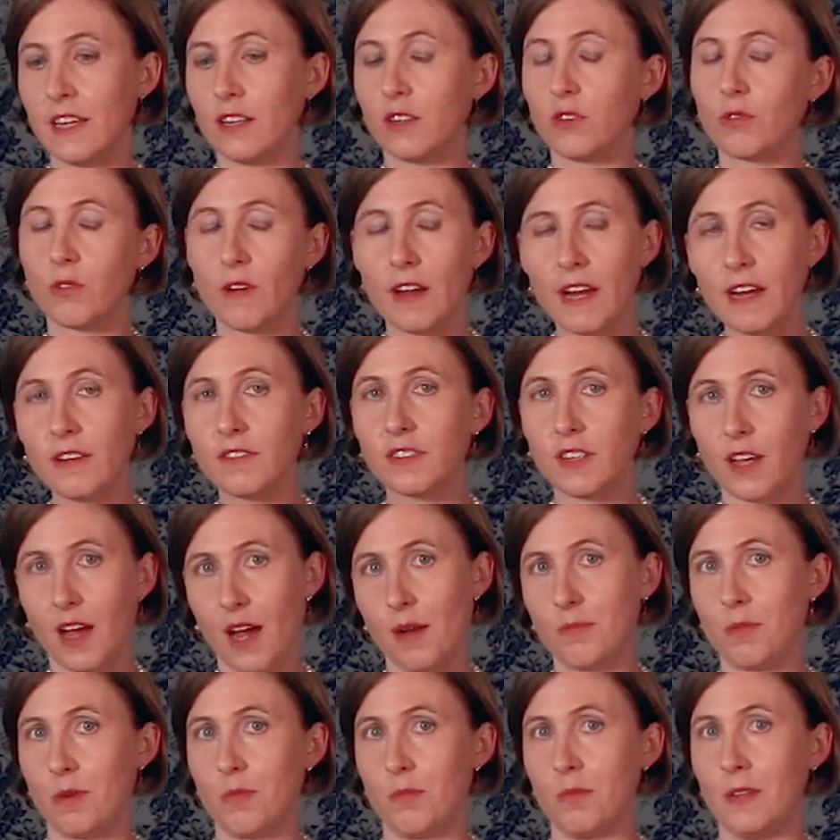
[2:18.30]
engraved
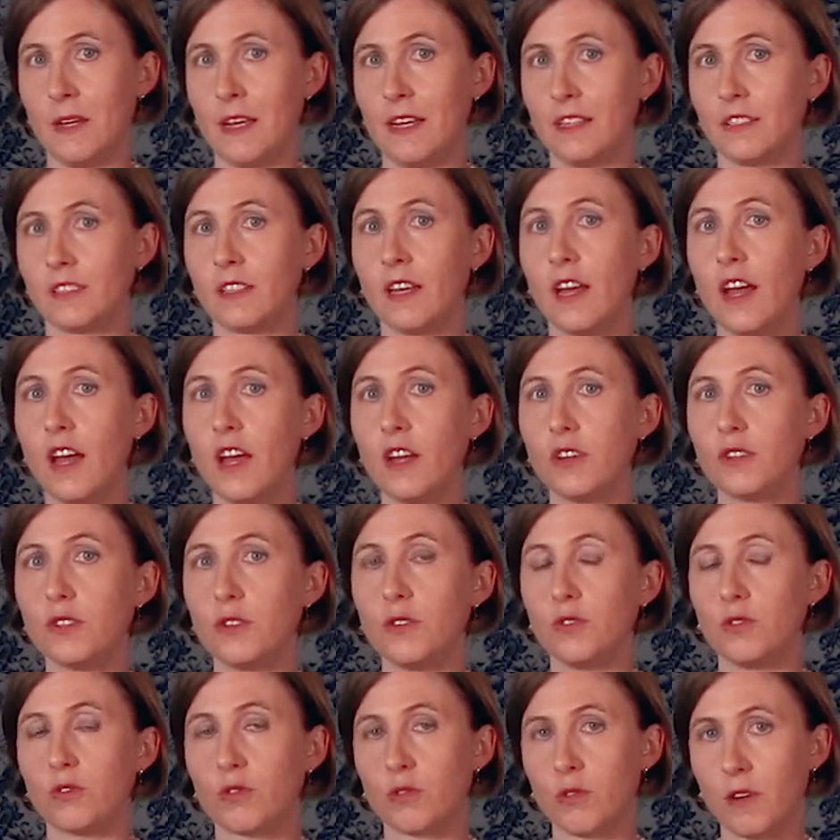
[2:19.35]
copper plates,
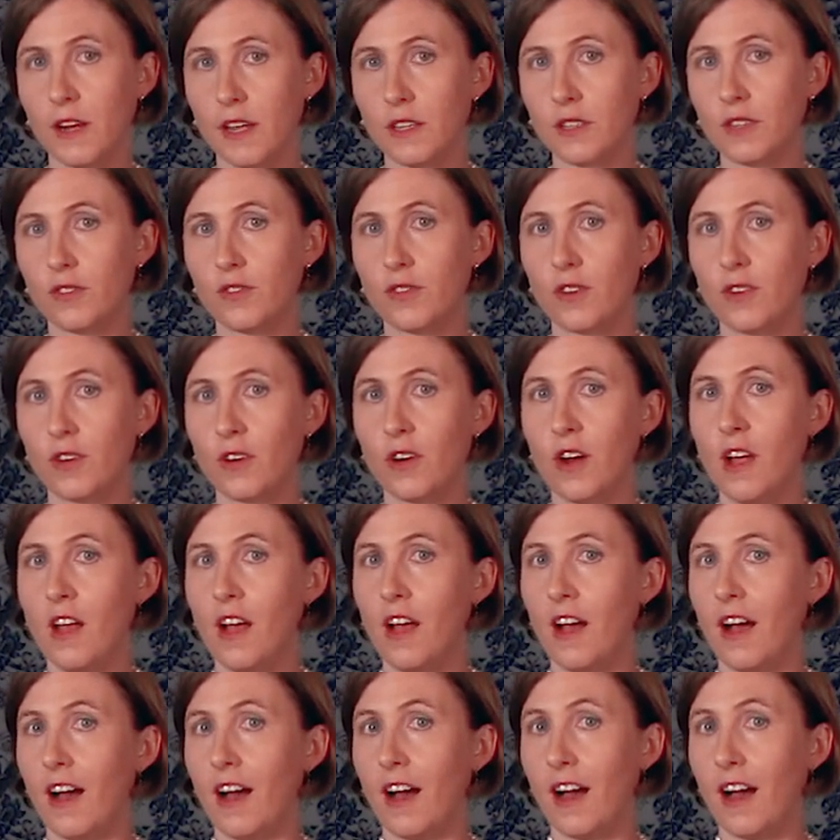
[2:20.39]
to transfer a